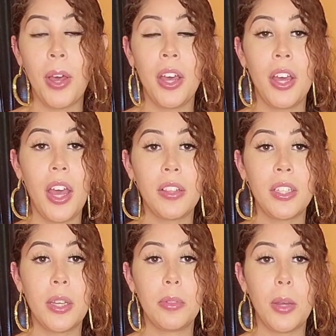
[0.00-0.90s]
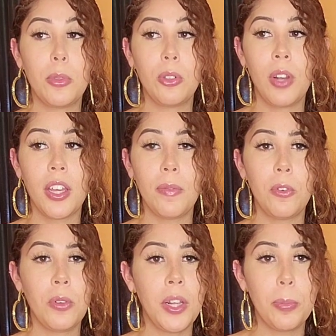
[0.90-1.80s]
But at the same time too, like if
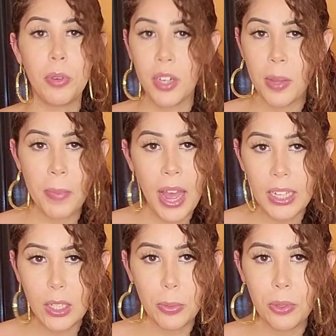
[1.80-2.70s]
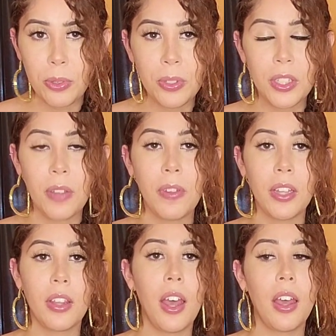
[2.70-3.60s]
you're really pretty and passable and stuff
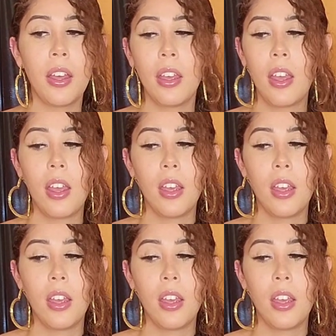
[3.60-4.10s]
like that,